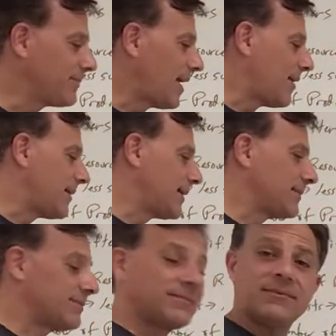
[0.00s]
All right,
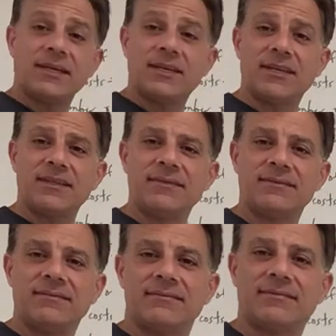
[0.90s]
we good?
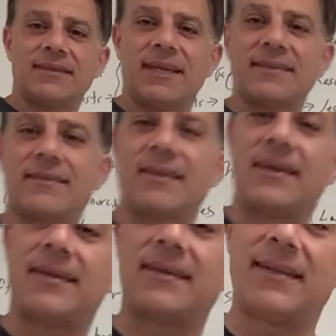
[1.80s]
That's
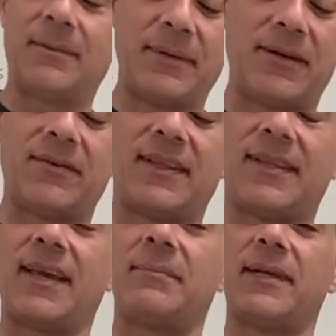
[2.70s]
a little bit over the
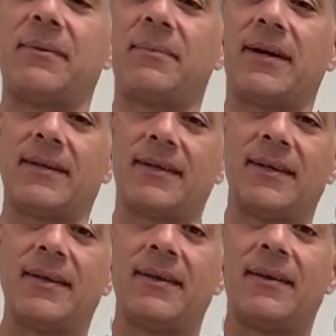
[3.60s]
10-minute mark.
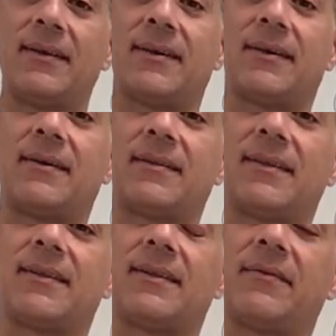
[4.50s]

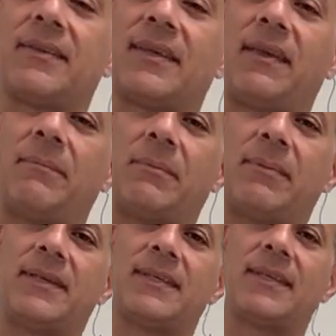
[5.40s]
That's enough to keep you
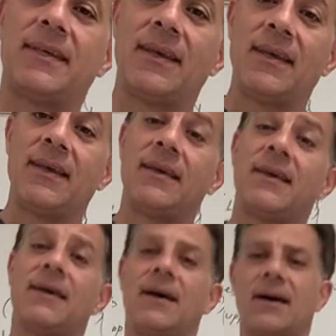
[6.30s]
busy.
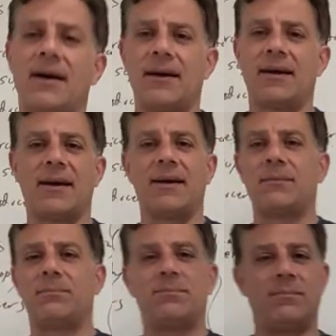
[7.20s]
I
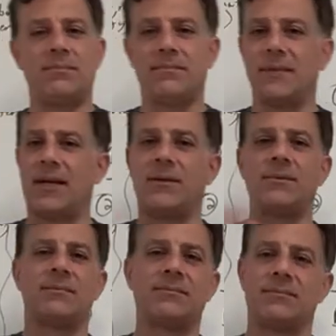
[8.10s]

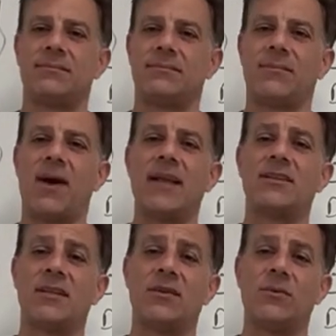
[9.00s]
want you
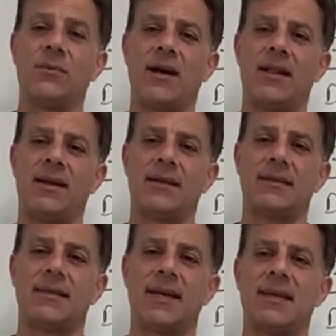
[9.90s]
to do well on the
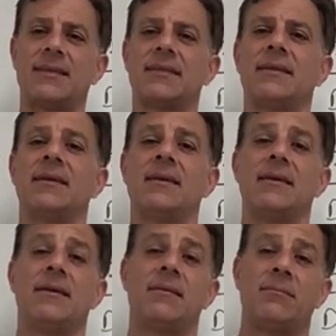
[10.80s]
test.
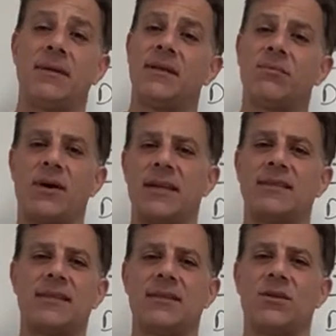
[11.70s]
Please watch
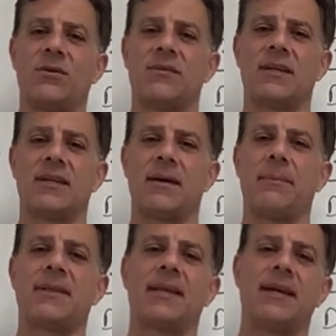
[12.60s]
these over a couple
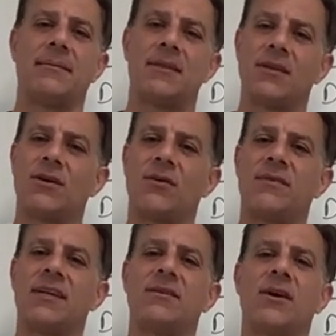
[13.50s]
times. Look over
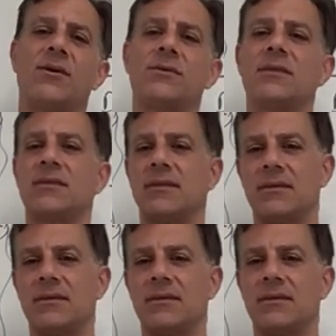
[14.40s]
your notes.